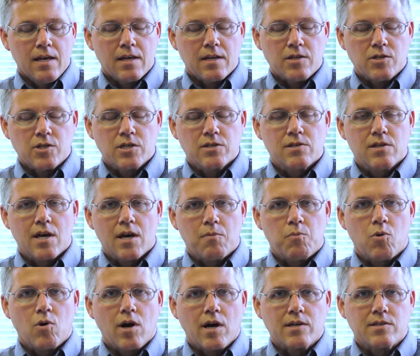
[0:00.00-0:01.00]
And just that
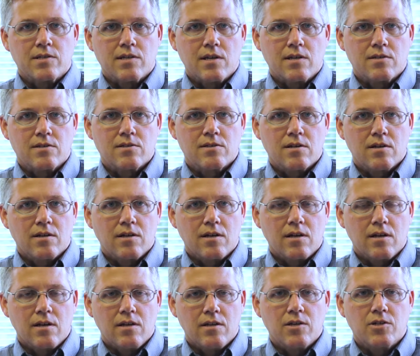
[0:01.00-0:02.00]
process
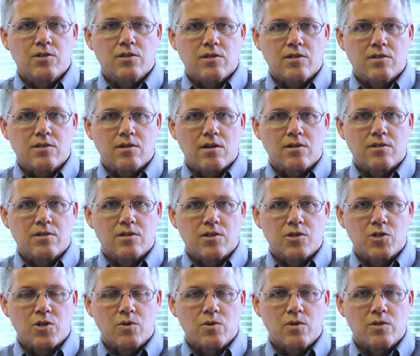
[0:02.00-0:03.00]
uh, initially starts to
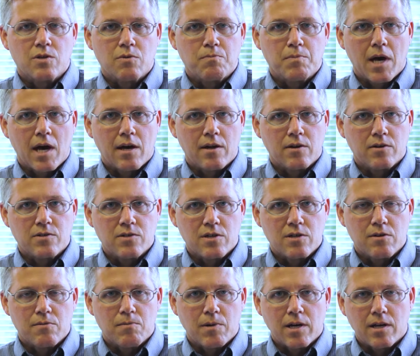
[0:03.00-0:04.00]
show you some patterns that
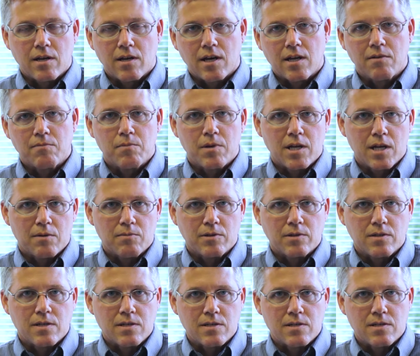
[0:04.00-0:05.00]
you might not have been able
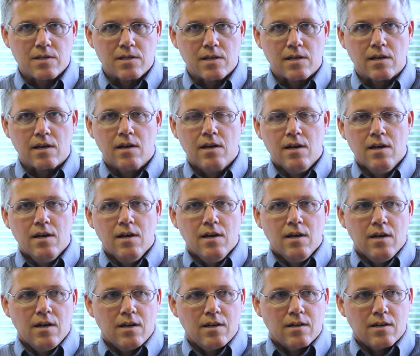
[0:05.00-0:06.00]
to see
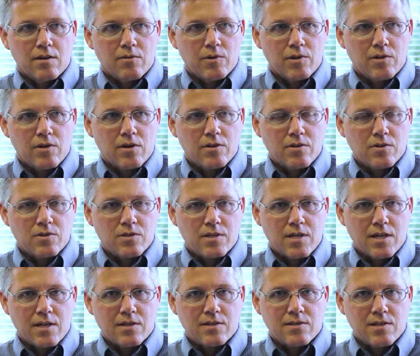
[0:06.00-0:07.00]
uh, with all those
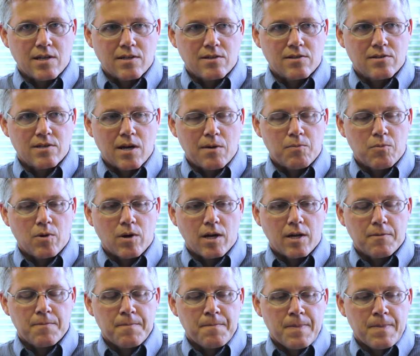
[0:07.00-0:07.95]
data sets separate.